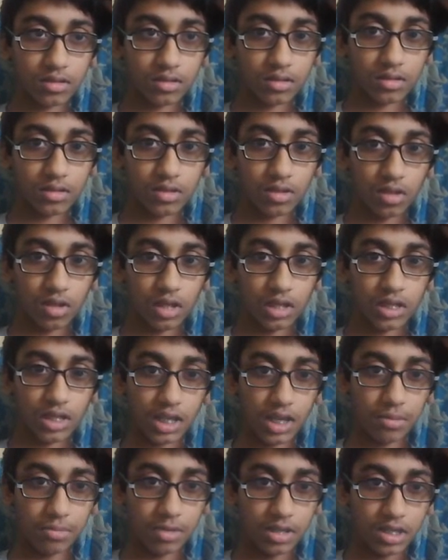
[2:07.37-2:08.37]
So let's
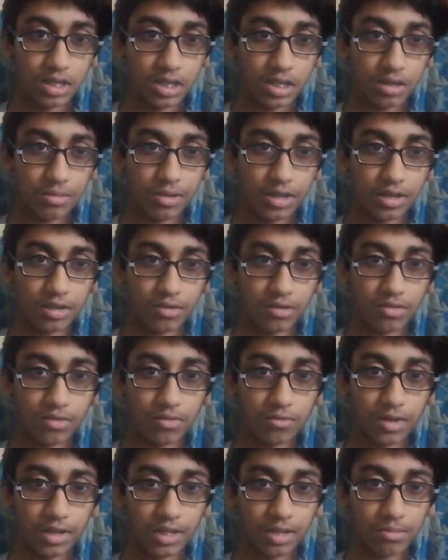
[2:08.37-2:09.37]
A, B, C be a
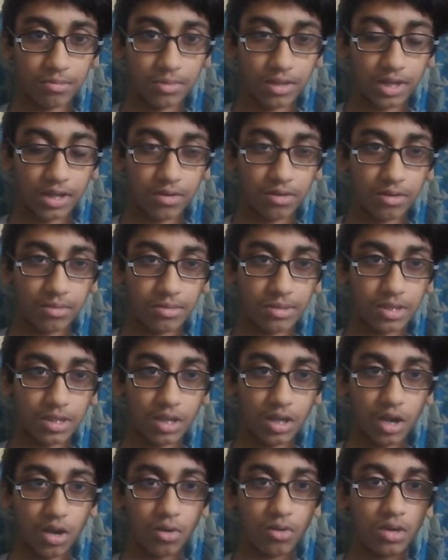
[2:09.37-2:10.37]
random theorem.
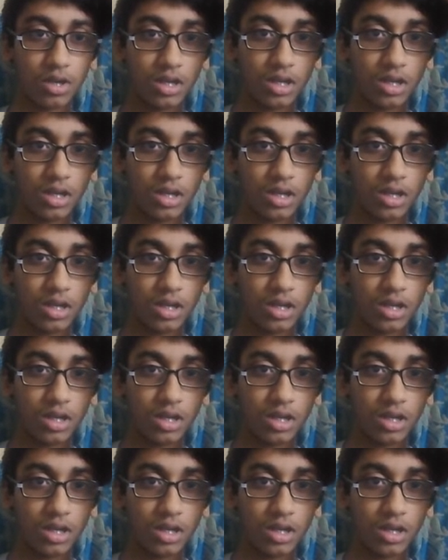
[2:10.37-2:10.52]
So,